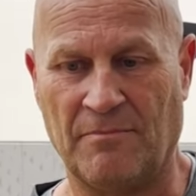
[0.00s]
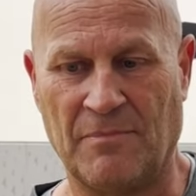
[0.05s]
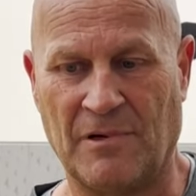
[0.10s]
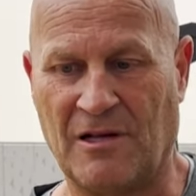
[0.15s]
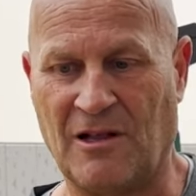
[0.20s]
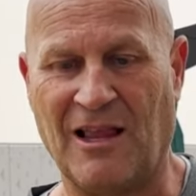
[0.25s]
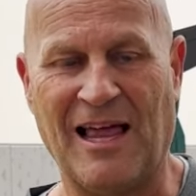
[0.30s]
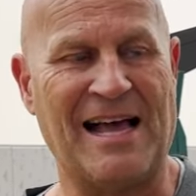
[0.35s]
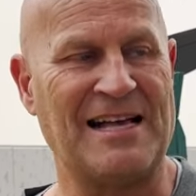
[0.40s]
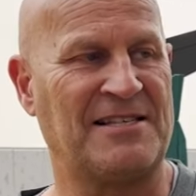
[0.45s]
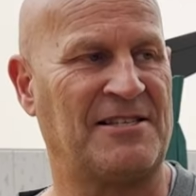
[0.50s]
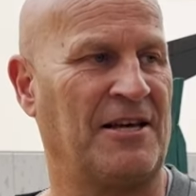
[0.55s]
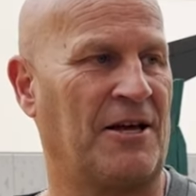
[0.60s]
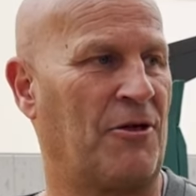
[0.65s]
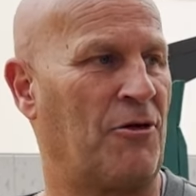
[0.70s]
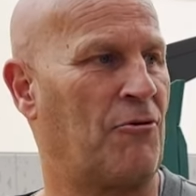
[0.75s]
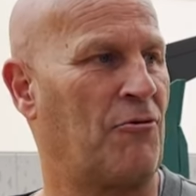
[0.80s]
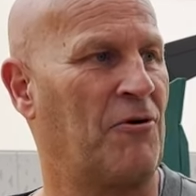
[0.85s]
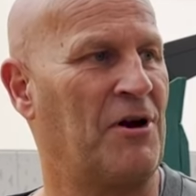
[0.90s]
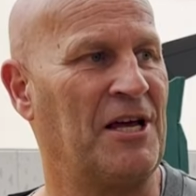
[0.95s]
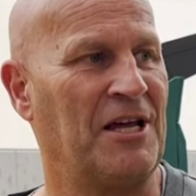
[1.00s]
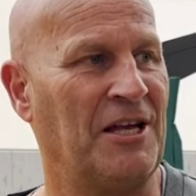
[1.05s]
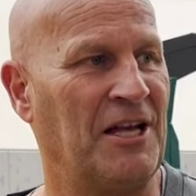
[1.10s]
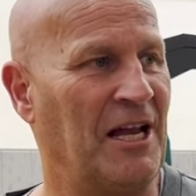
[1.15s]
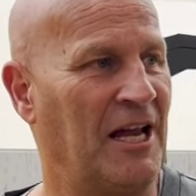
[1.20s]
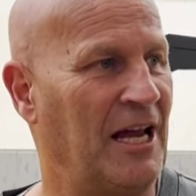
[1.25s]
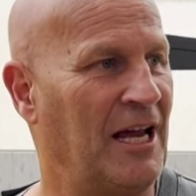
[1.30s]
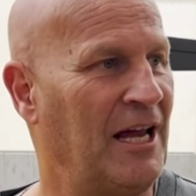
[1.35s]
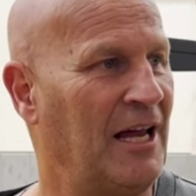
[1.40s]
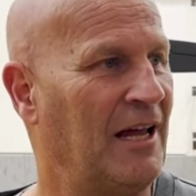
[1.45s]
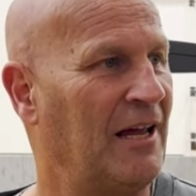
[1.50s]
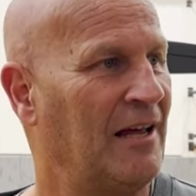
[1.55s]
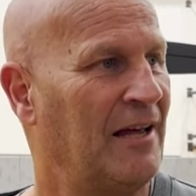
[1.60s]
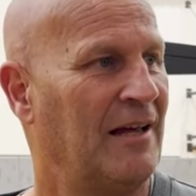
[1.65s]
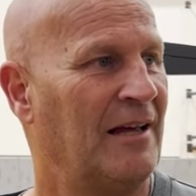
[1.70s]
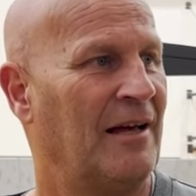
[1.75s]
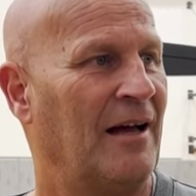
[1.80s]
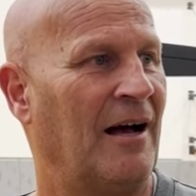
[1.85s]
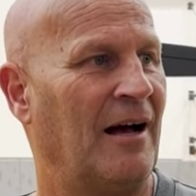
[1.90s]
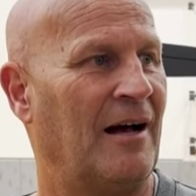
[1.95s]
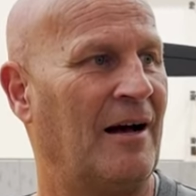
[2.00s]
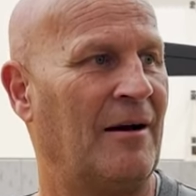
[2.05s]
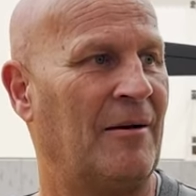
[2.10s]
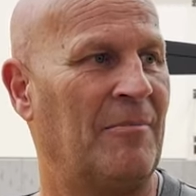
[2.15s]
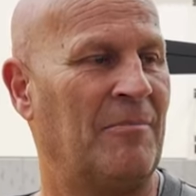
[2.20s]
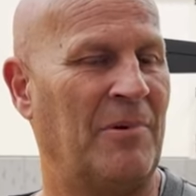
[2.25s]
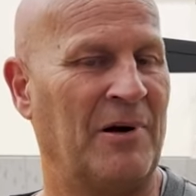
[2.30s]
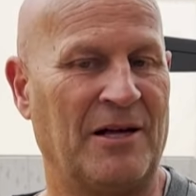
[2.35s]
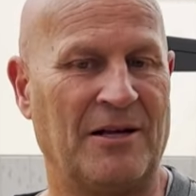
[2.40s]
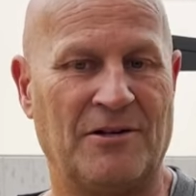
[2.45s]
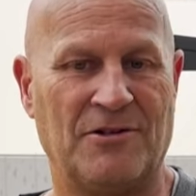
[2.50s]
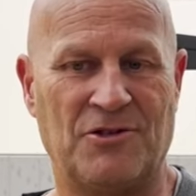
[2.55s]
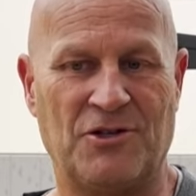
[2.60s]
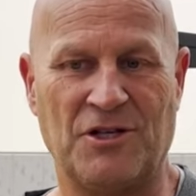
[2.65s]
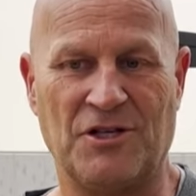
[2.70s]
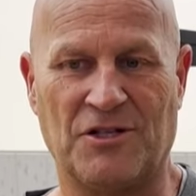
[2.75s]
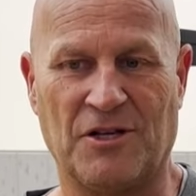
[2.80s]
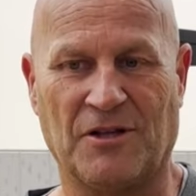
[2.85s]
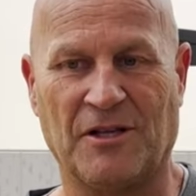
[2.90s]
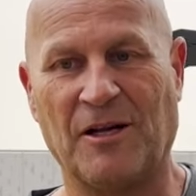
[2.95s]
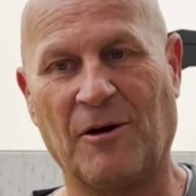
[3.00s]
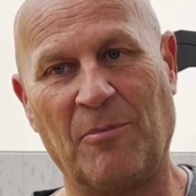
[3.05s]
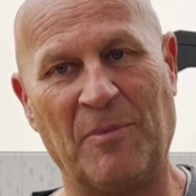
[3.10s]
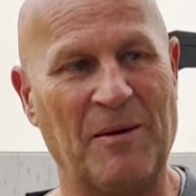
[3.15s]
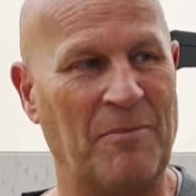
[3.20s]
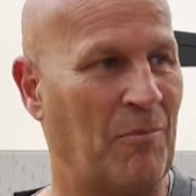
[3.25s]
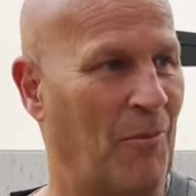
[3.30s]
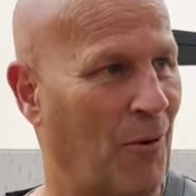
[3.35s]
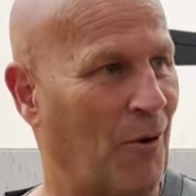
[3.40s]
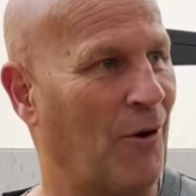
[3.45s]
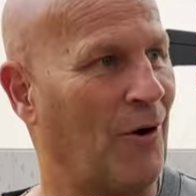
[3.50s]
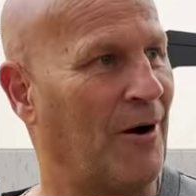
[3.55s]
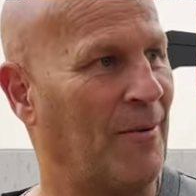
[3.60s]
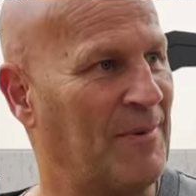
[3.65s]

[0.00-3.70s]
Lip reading: classic 3-and-D, but she's a little bit more.